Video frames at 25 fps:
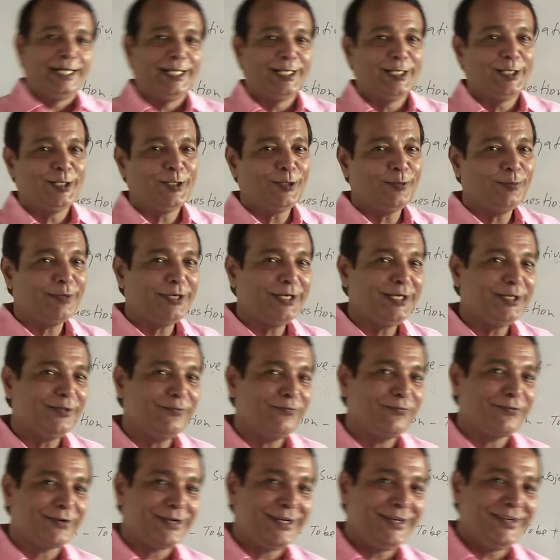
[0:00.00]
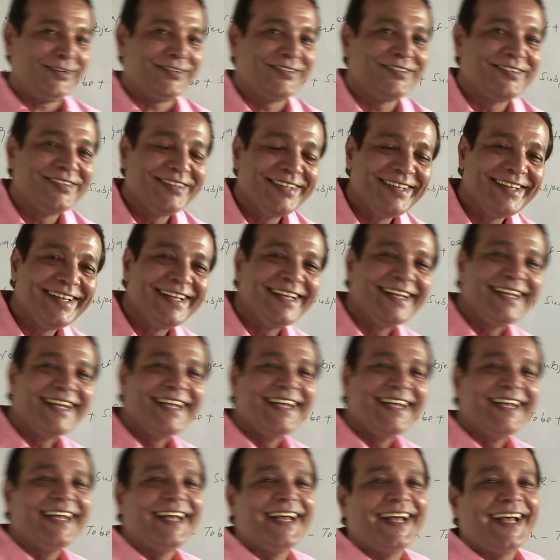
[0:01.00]
Hello my dear friends,
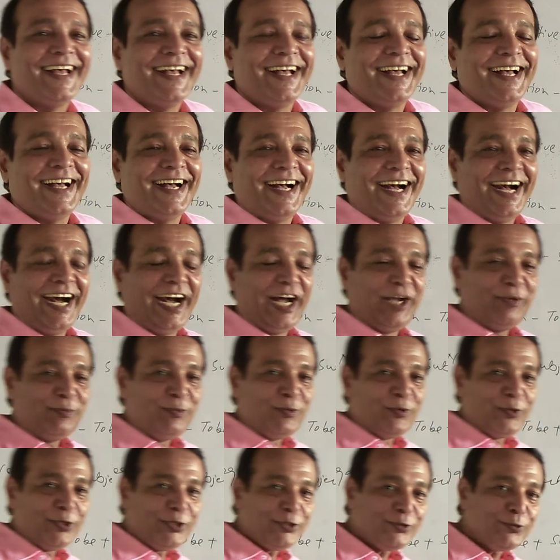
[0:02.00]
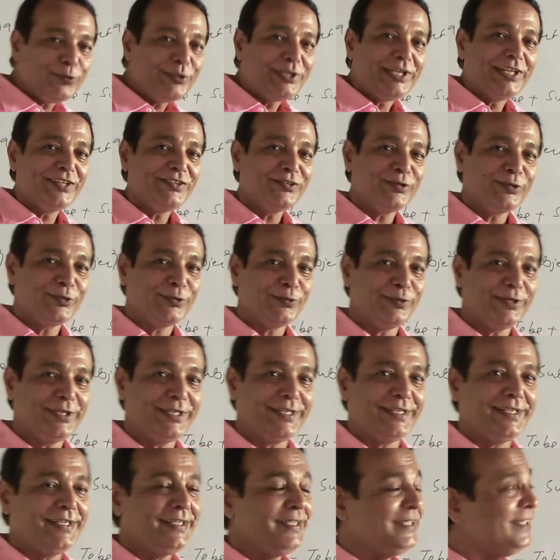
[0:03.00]
I am going to teach you
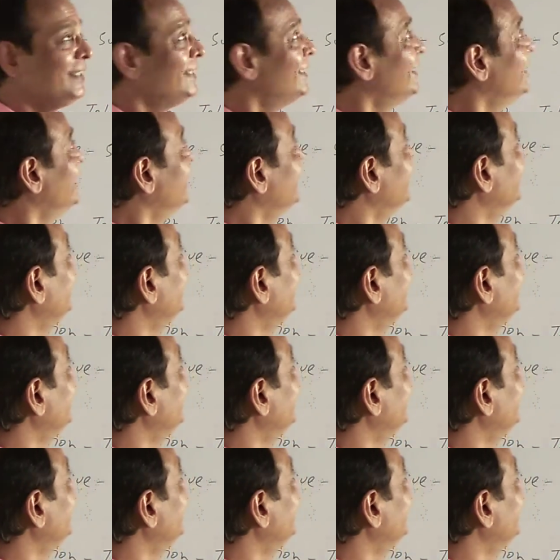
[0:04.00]
today